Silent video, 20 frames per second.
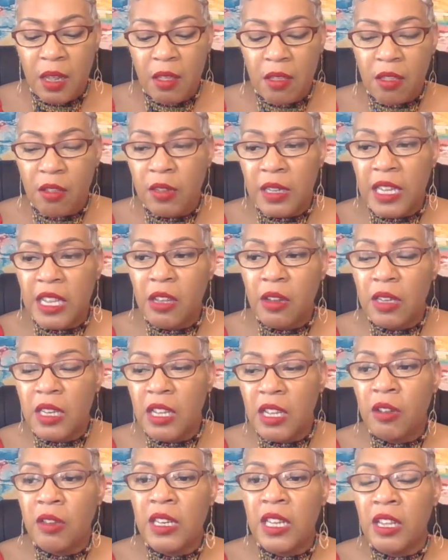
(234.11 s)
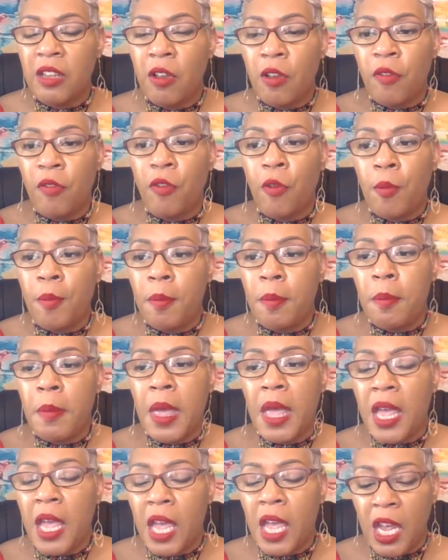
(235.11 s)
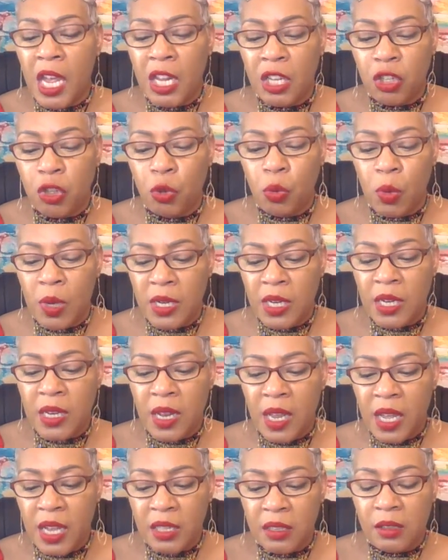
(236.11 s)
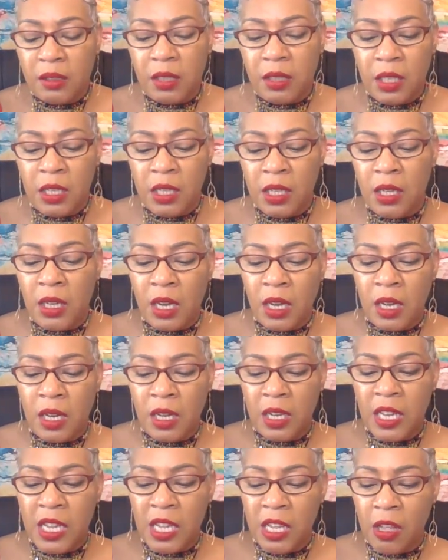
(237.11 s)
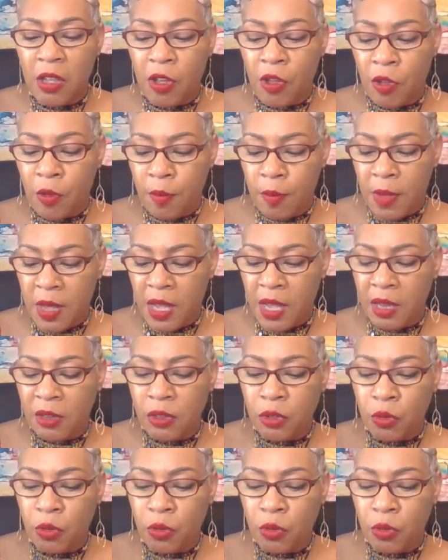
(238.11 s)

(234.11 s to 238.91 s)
So Leo, for May 2019. Leo, May